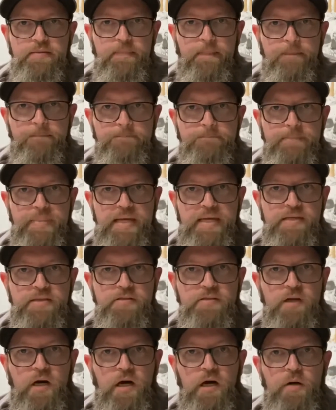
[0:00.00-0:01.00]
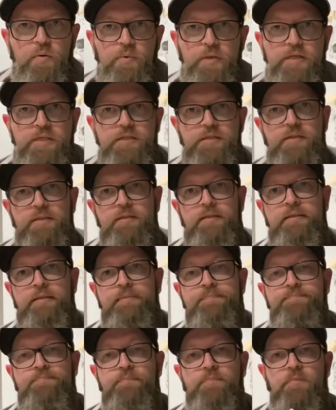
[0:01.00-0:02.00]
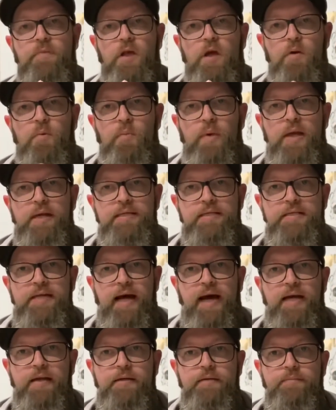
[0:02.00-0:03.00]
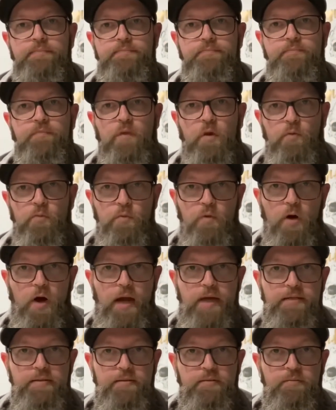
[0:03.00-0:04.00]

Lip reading: beer style, which, you know, when done right,